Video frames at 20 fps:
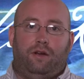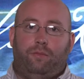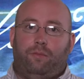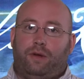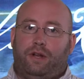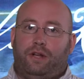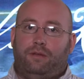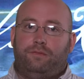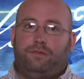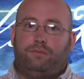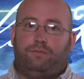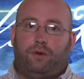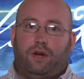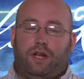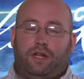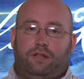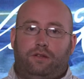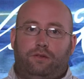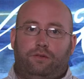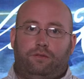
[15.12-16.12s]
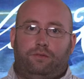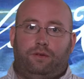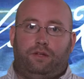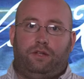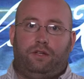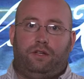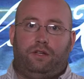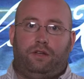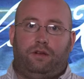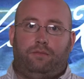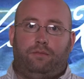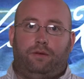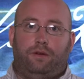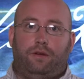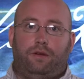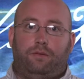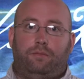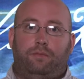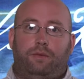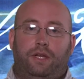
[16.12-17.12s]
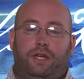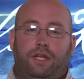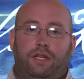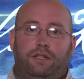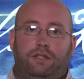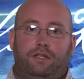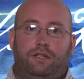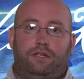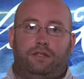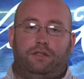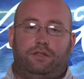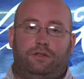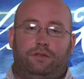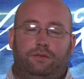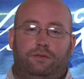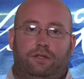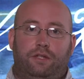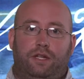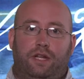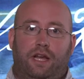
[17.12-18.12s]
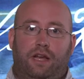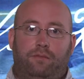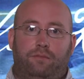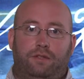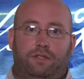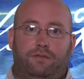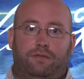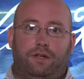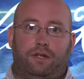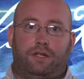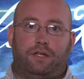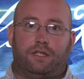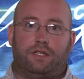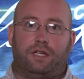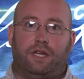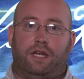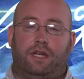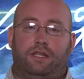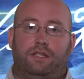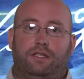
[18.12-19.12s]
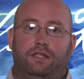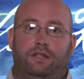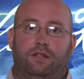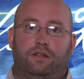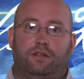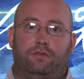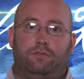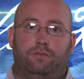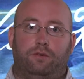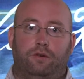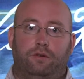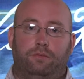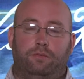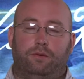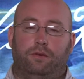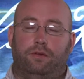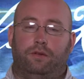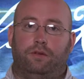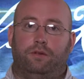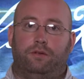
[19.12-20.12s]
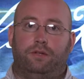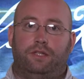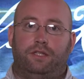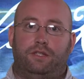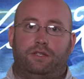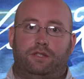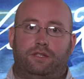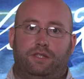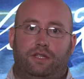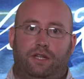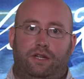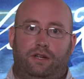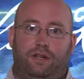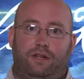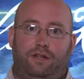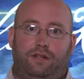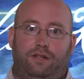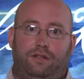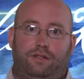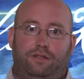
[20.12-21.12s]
My name is Brad Goodwin. I'm a PhD student in atmospheric science here at Byrd Polar Research Center.